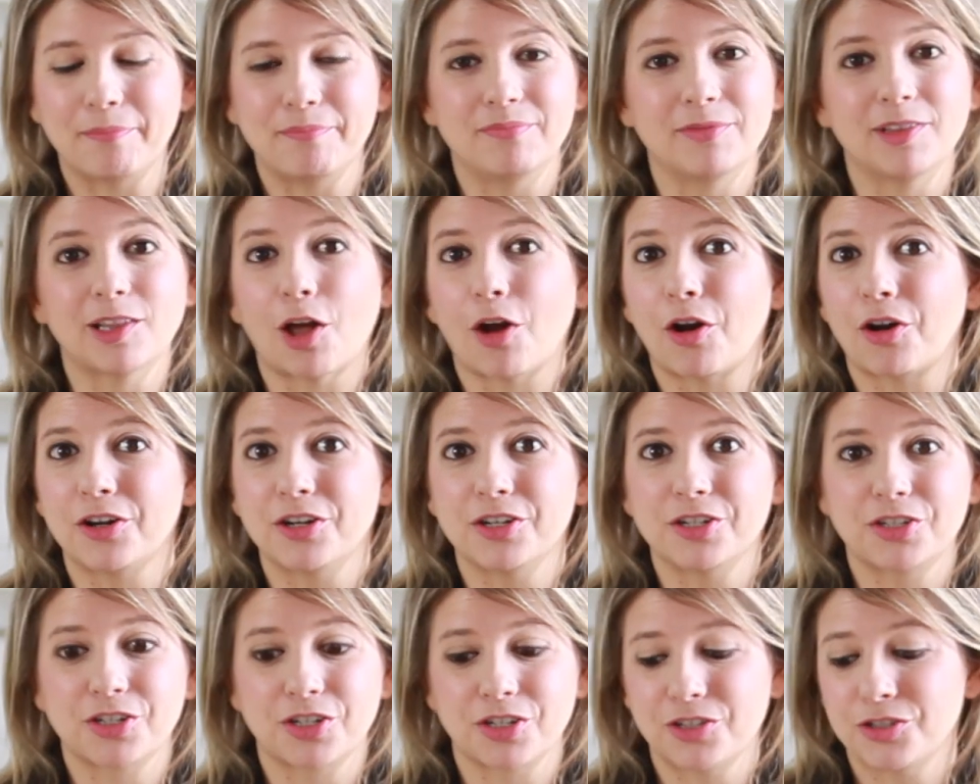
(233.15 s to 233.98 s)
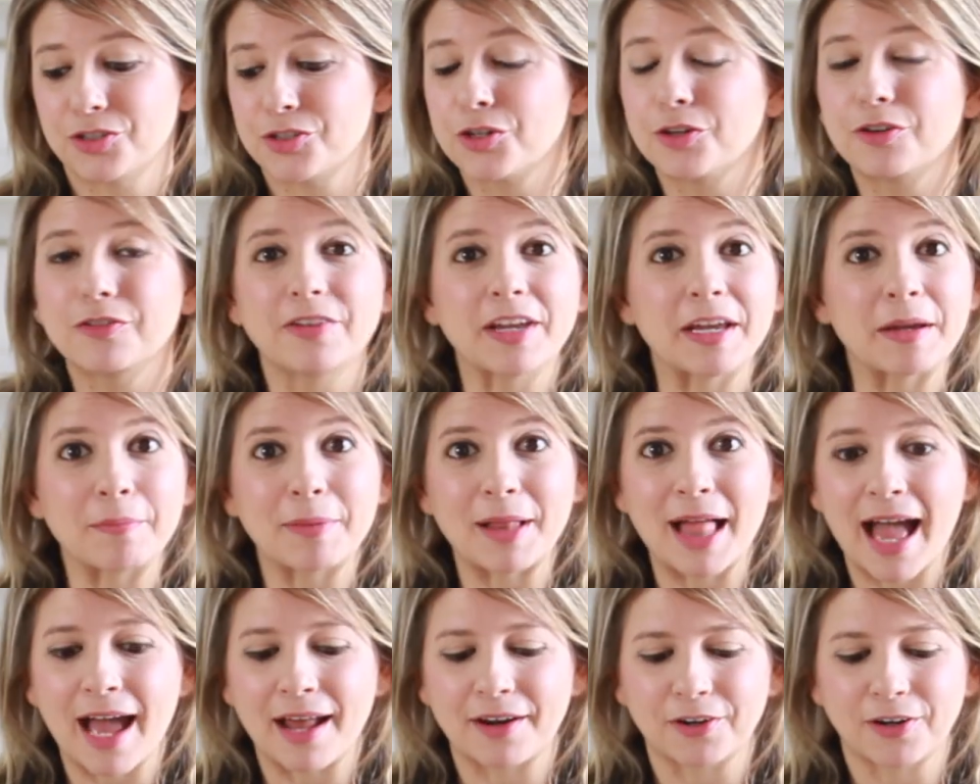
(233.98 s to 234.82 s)
large serving
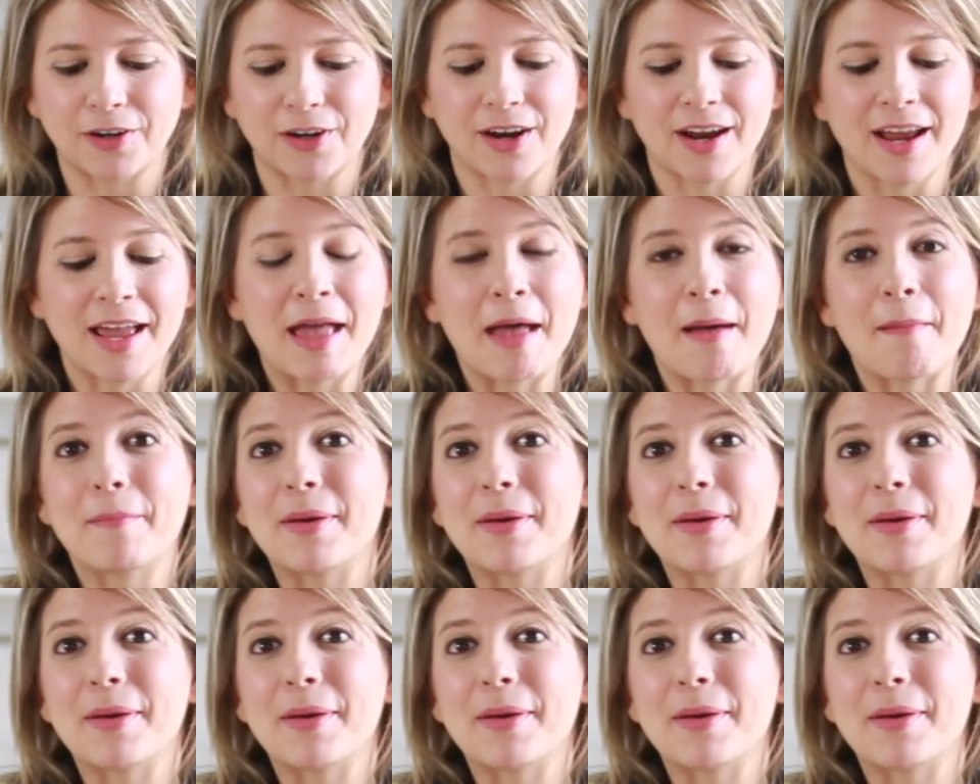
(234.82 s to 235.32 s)
platter,